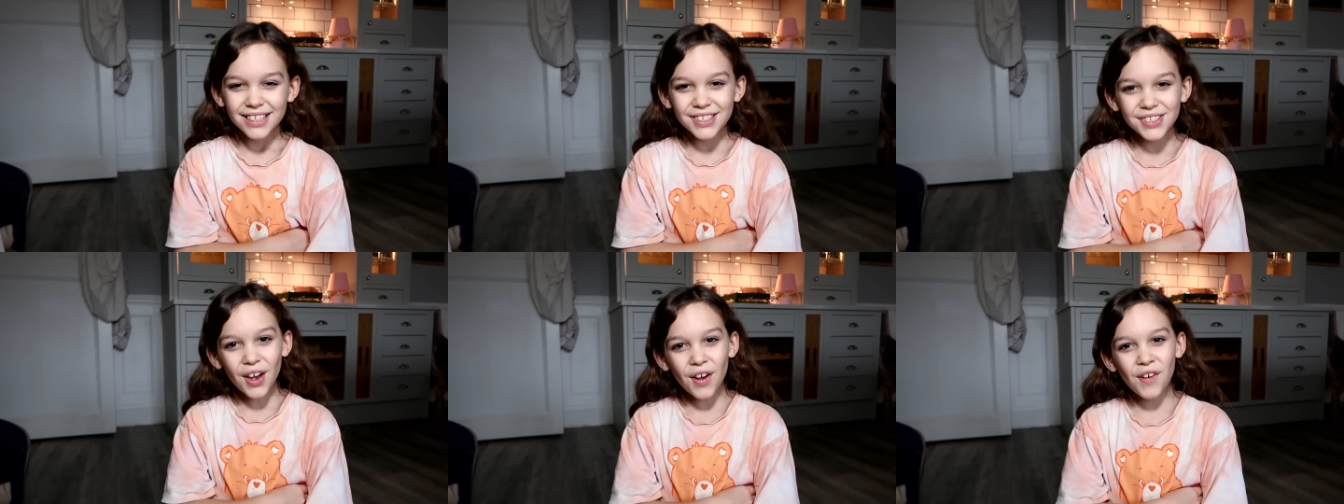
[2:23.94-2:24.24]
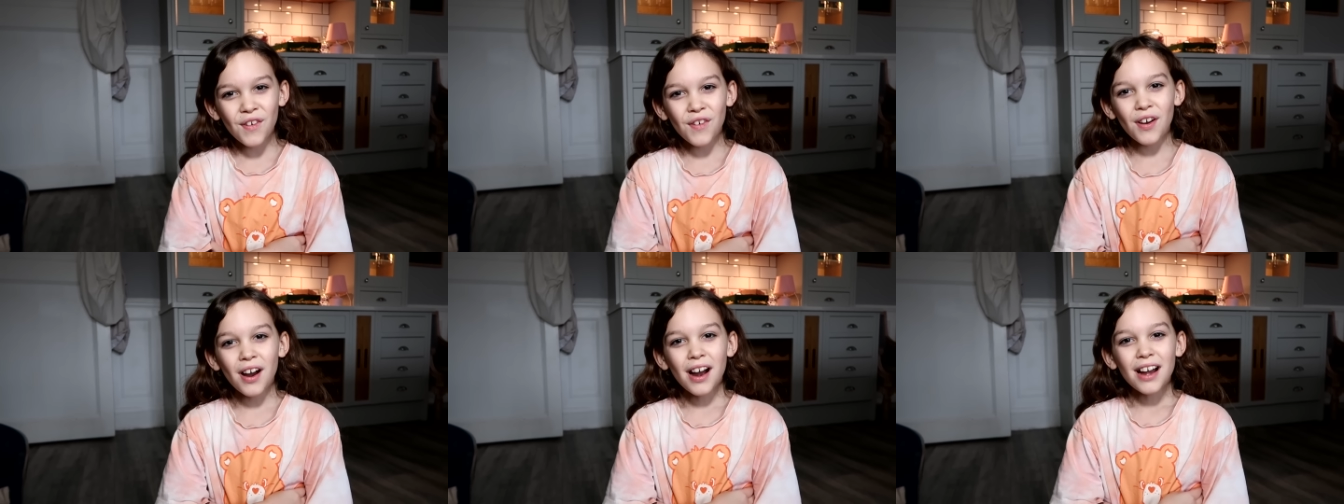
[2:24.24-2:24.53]
So
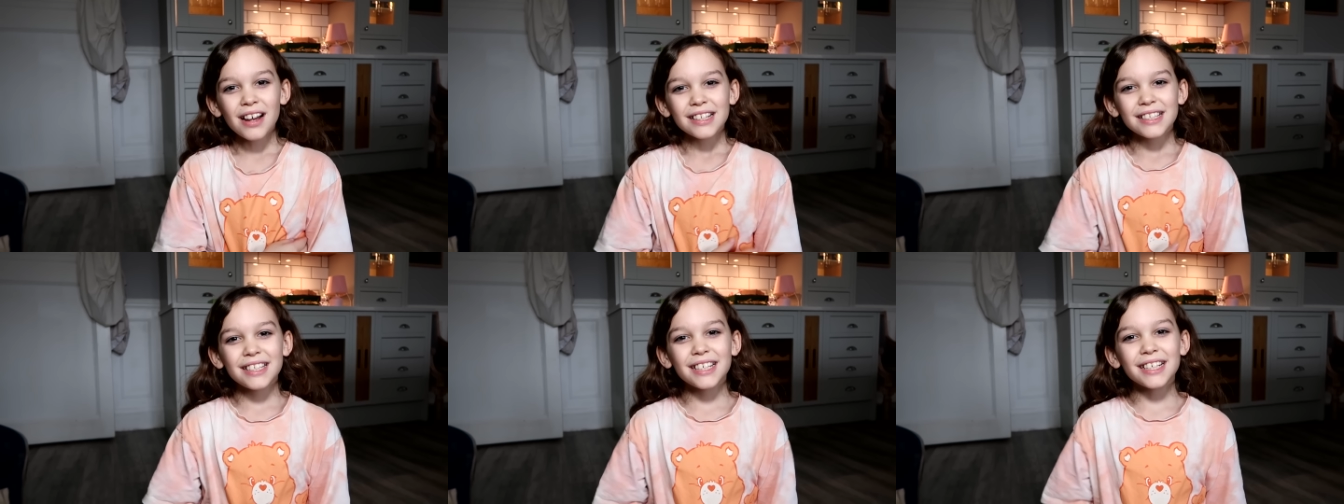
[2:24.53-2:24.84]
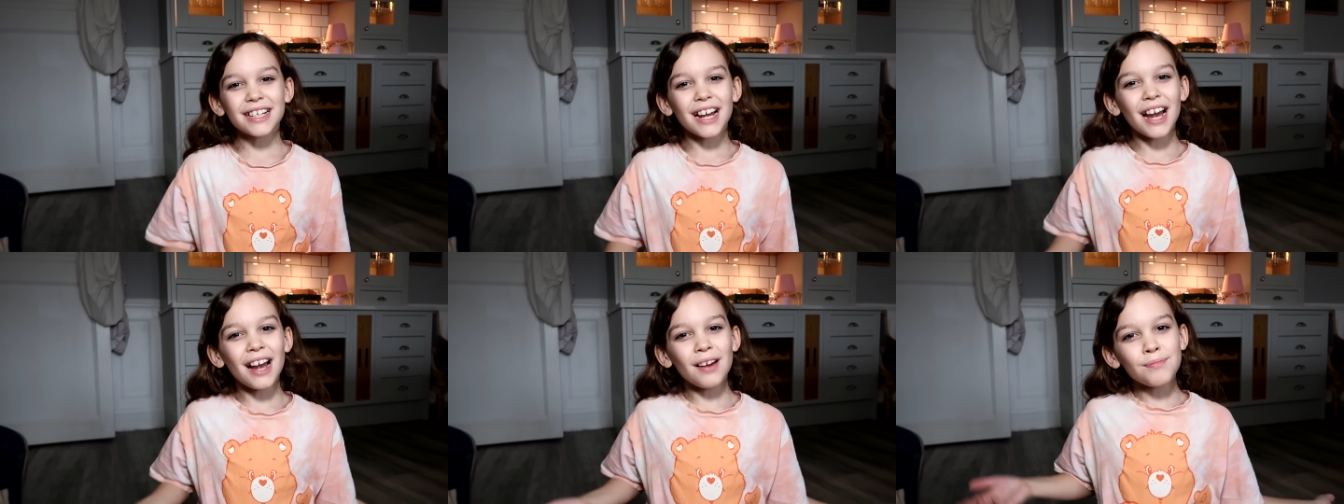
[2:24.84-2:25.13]

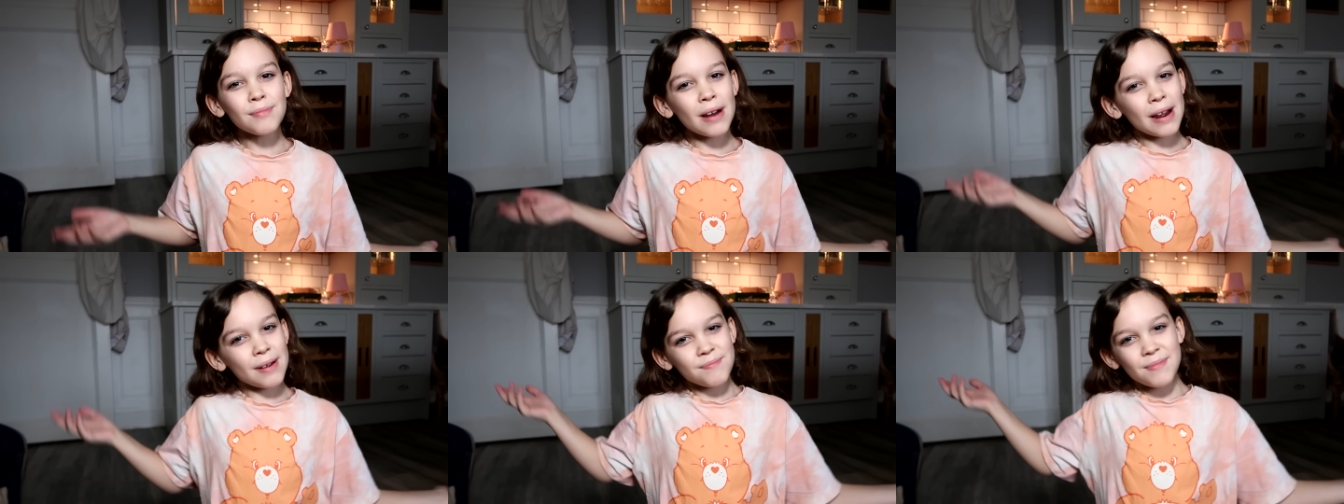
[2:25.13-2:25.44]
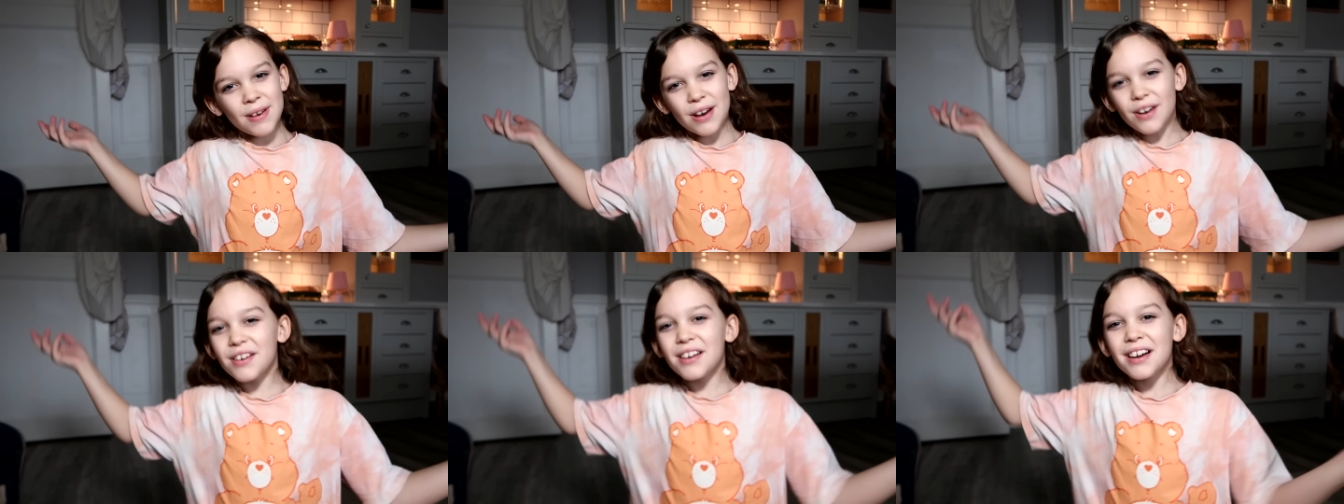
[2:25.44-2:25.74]
to get my
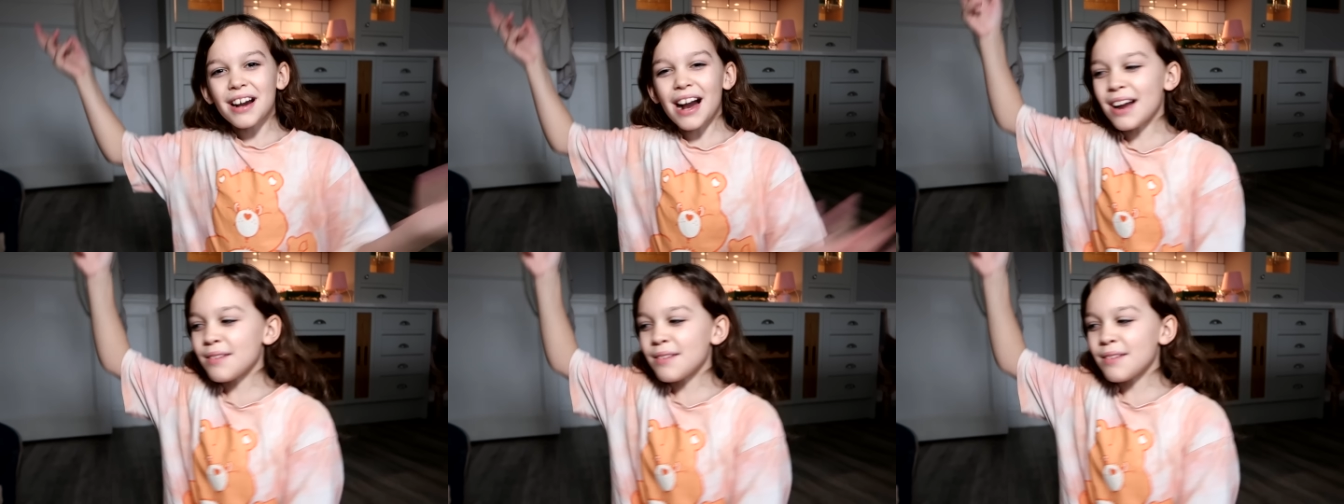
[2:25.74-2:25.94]
milk,